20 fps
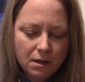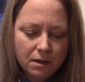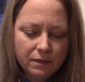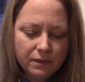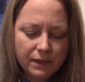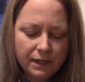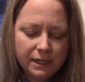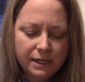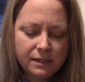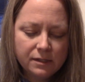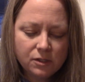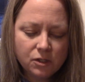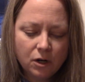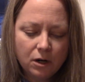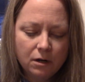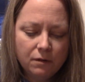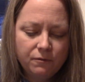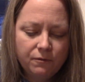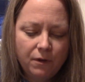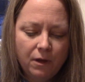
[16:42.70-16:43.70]
Then he
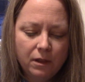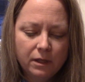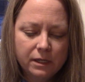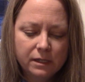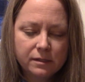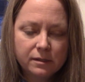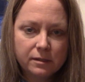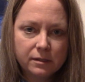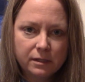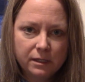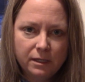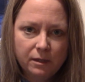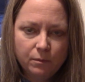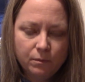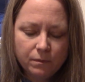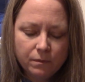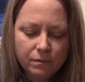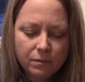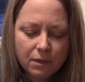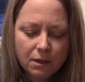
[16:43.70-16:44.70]
started falling
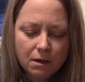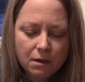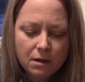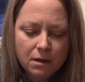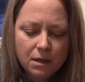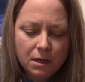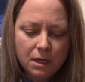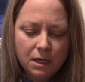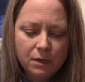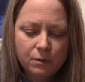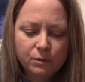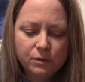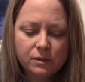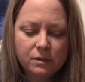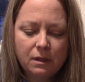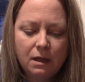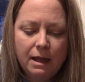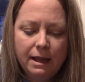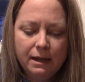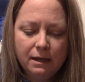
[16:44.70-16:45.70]
asleep. He was
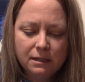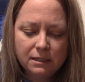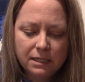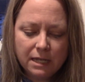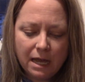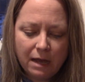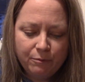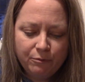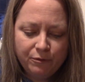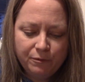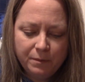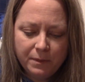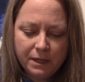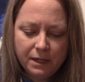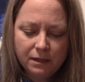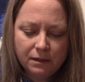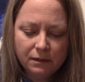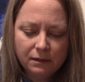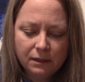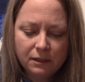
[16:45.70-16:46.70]
lying on top of me
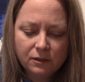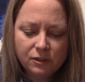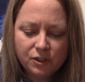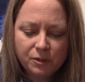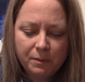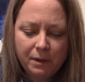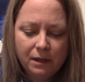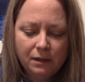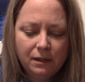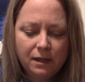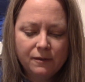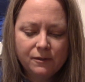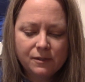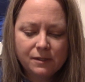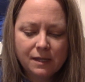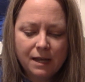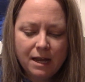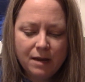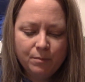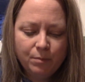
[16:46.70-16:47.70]
and a little to my left
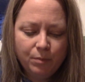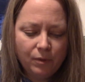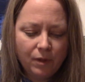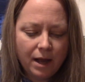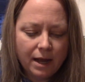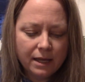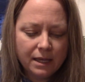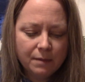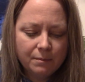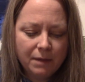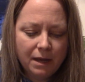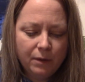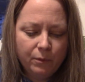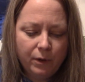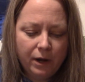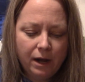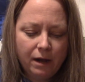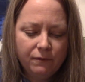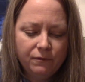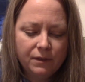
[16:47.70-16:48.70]
side, blocking my
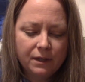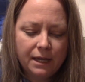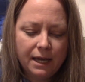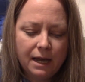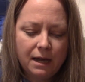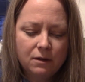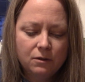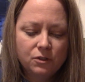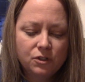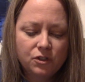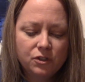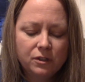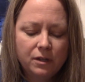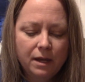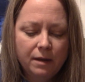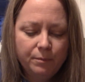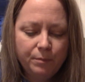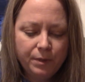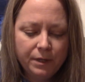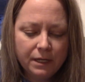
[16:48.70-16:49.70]
way off the couch
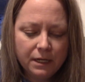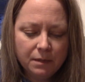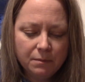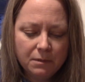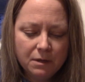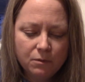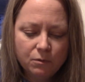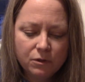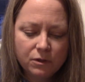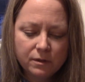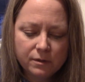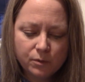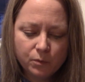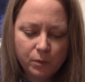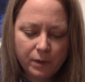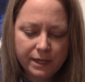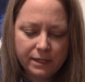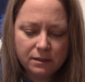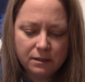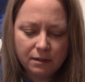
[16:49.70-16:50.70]
and pinning me with his
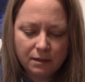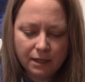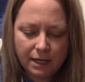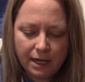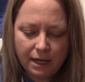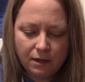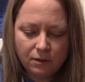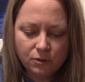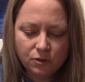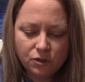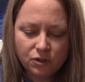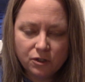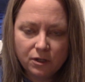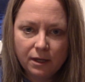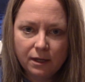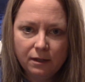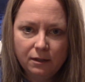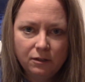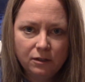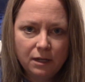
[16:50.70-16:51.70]
weight to the couch. I
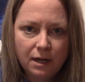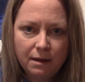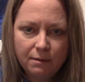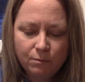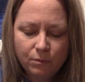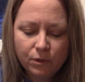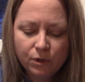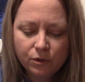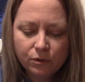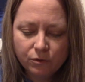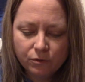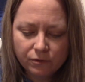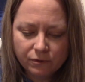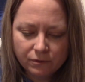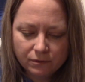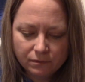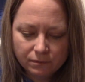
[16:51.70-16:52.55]
could not move.